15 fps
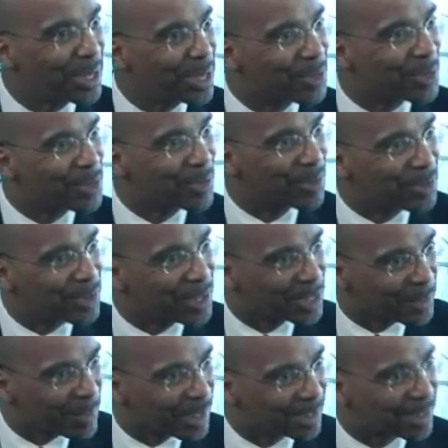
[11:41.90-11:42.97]
healthier. Think
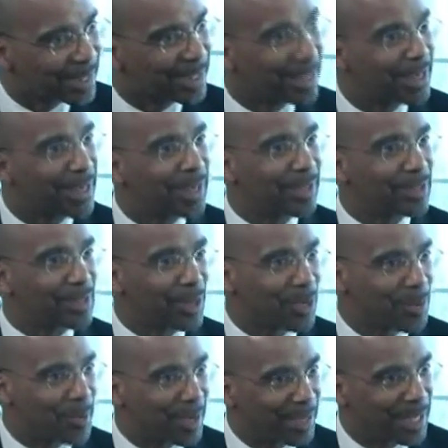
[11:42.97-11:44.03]
about that.
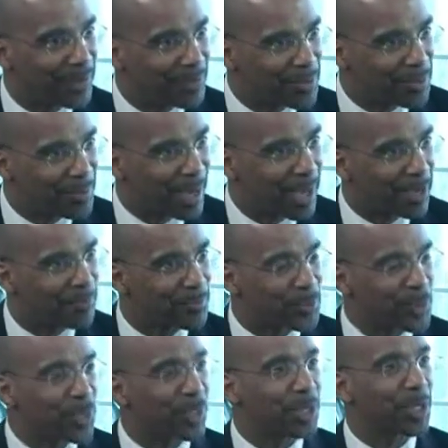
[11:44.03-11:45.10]
Talk about giving back,
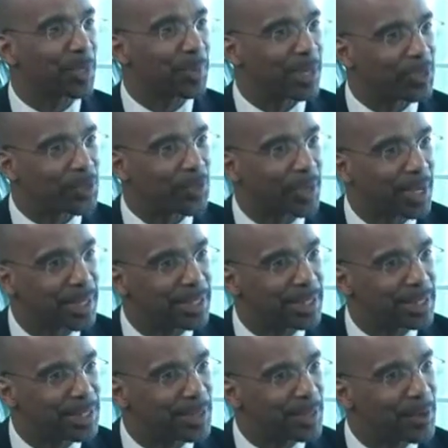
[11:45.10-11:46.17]
talking about trying
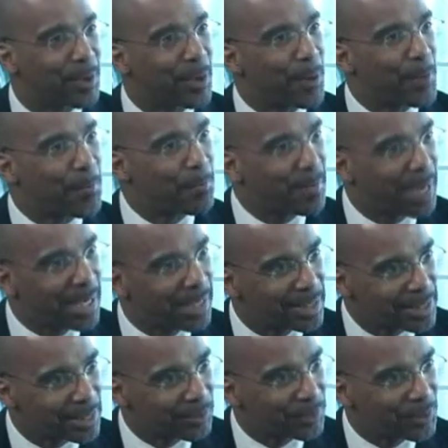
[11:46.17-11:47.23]
to make a
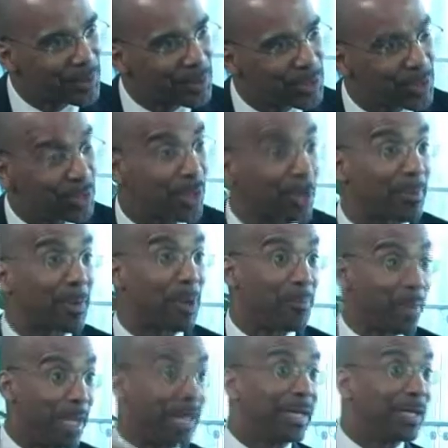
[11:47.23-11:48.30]
difference, talk about
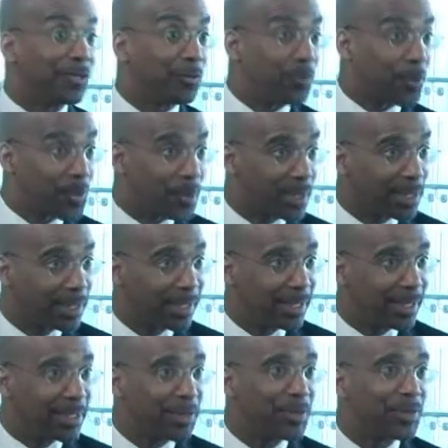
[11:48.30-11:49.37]
paying it forward.
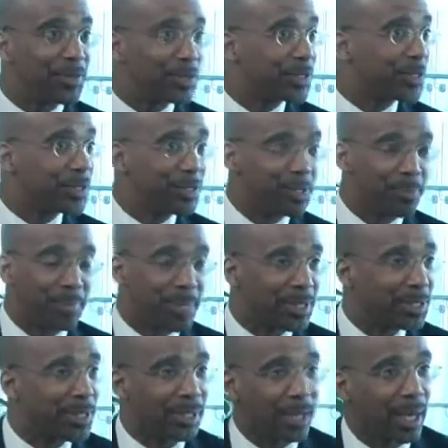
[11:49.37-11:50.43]
This is the
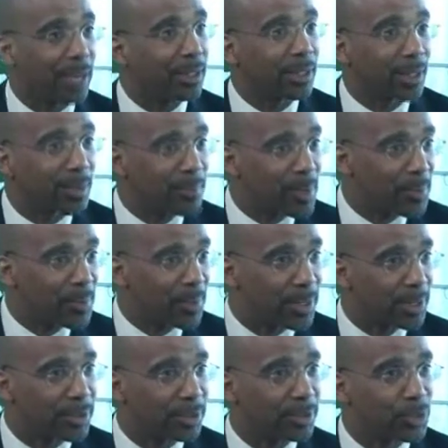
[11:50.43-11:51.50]
best thing I could come up
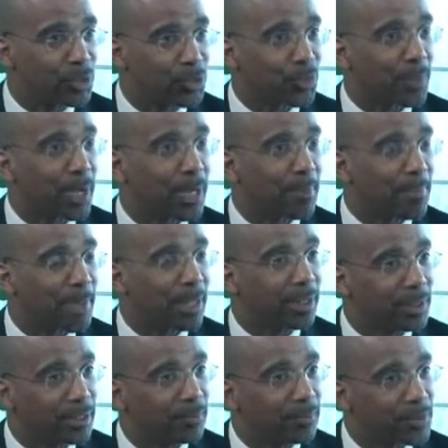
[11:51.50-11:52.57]
with to try to make a
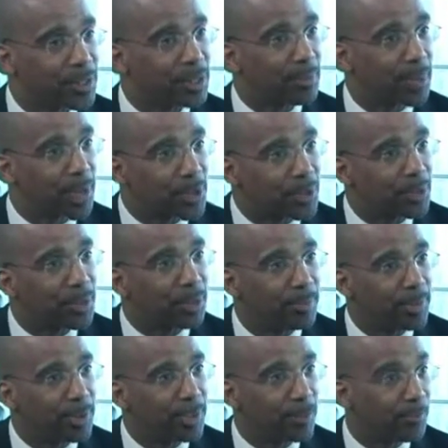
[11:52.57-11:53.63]
difference in my own
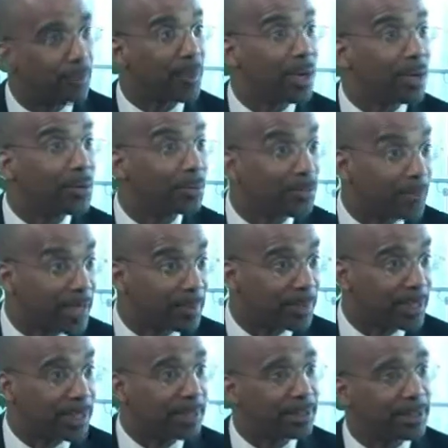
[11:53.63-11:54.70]
community, for my own family.